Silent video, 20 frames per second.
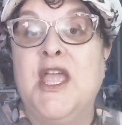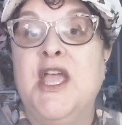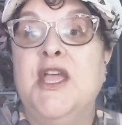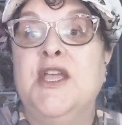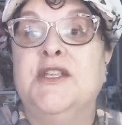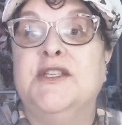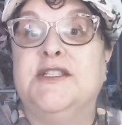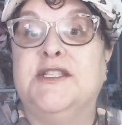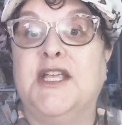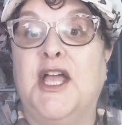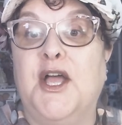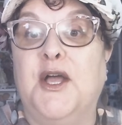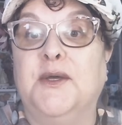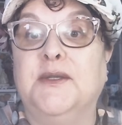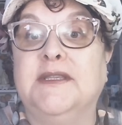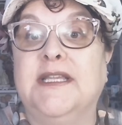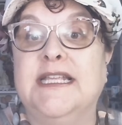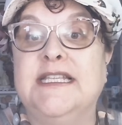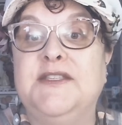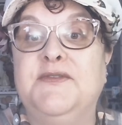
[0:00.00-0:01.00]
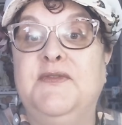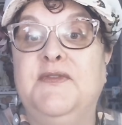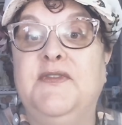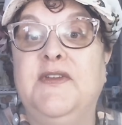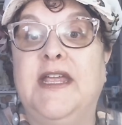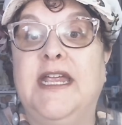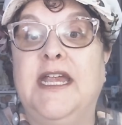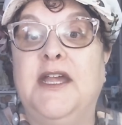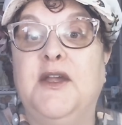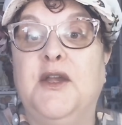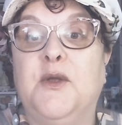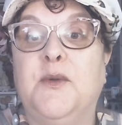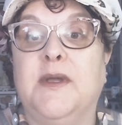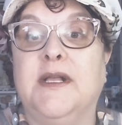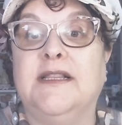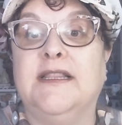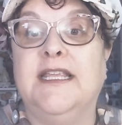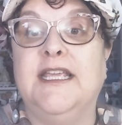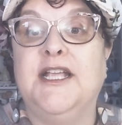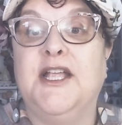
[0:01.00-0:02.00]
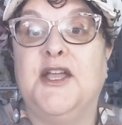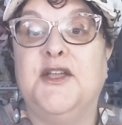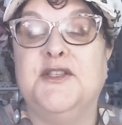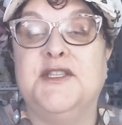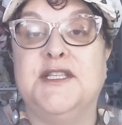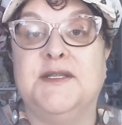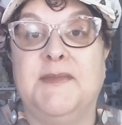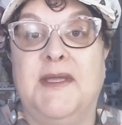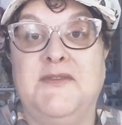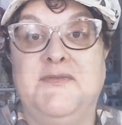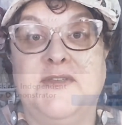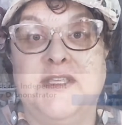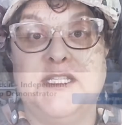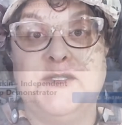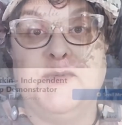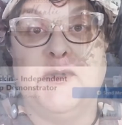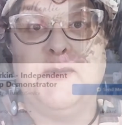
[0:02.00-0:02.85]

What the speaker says: So let's very quickly go to my Facebook